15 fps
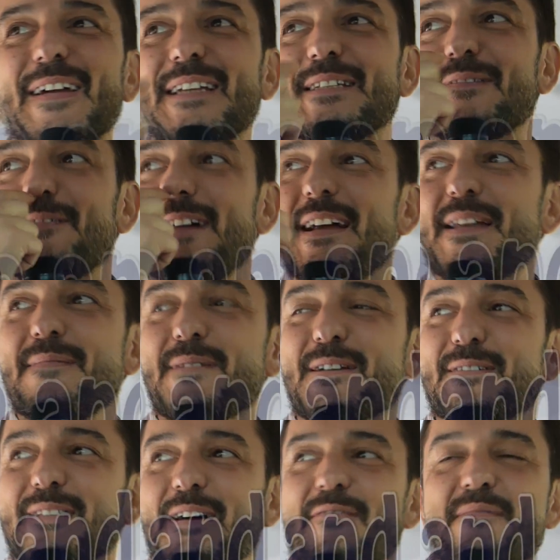it's funny
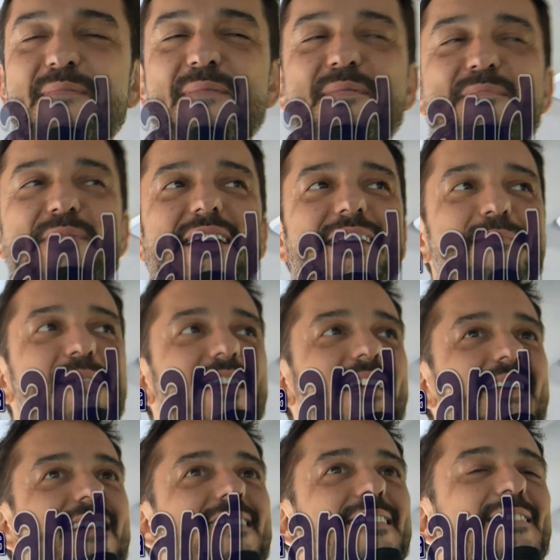because I remember many
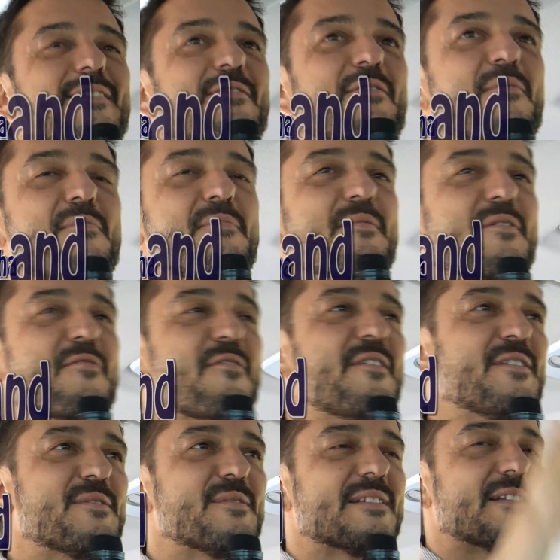years ago we were
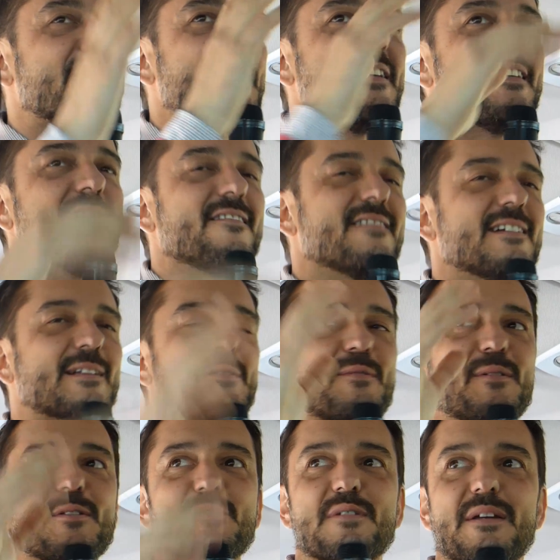going to Sevilla on a
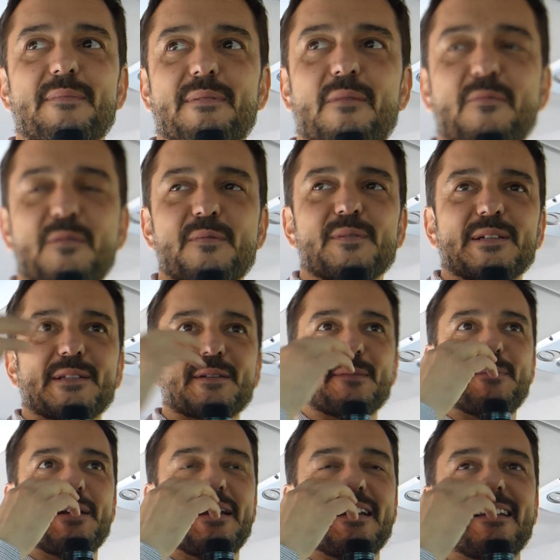school trip and we were
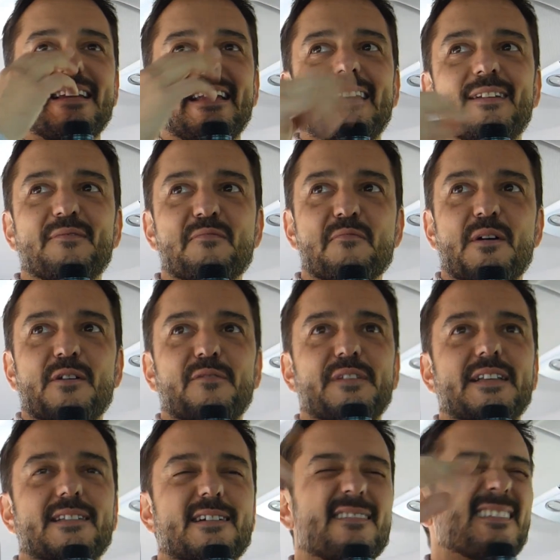stopping in one of
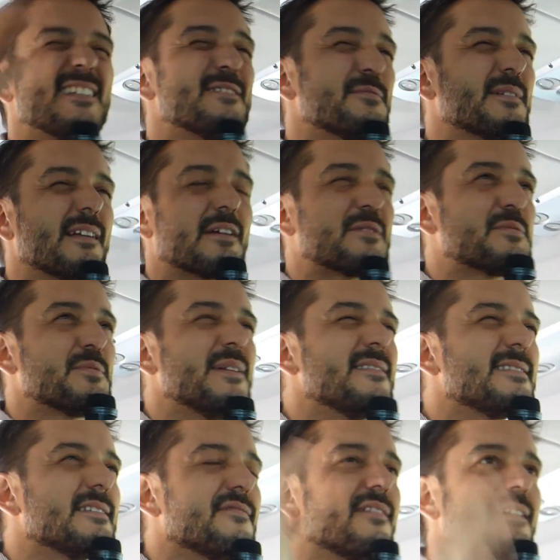these towns. This was like
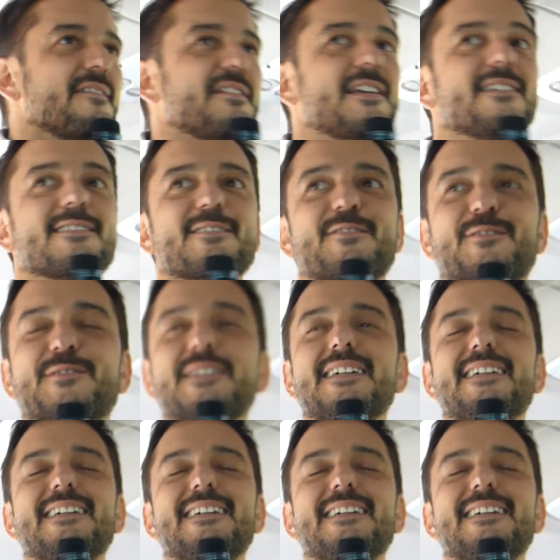25 years ago.